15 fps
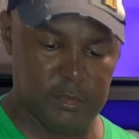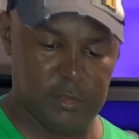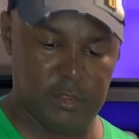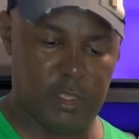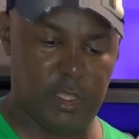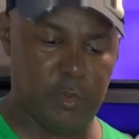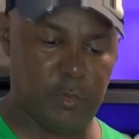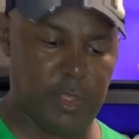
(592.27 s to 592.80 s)

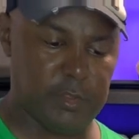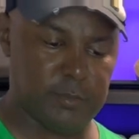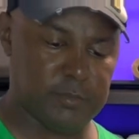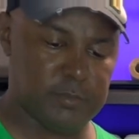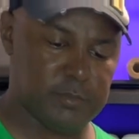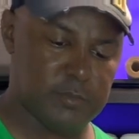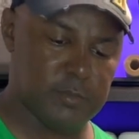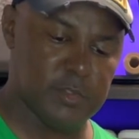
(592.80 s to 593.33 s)
All right.
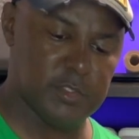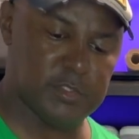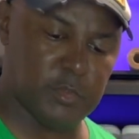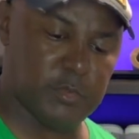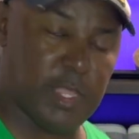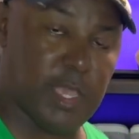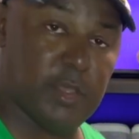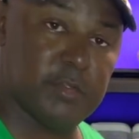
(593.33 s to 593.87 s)
So
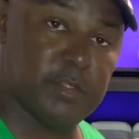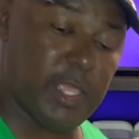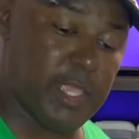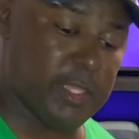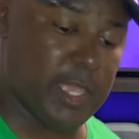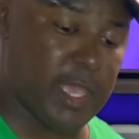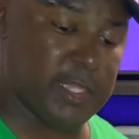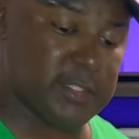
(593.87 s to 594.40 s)
now, hey
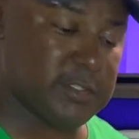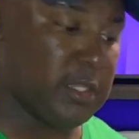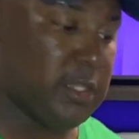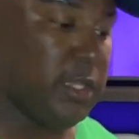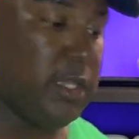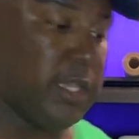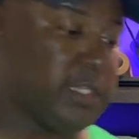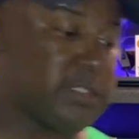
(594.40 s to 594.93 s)
guys,
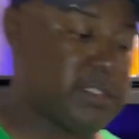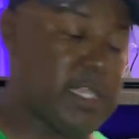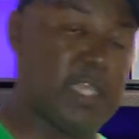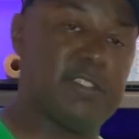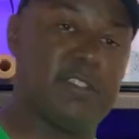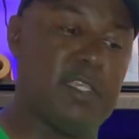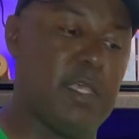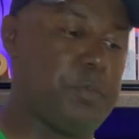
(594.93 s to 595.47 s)
it's that
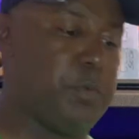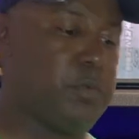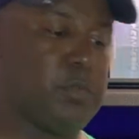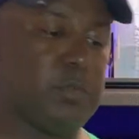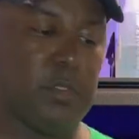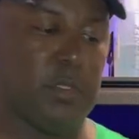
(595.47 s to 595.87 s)
simple.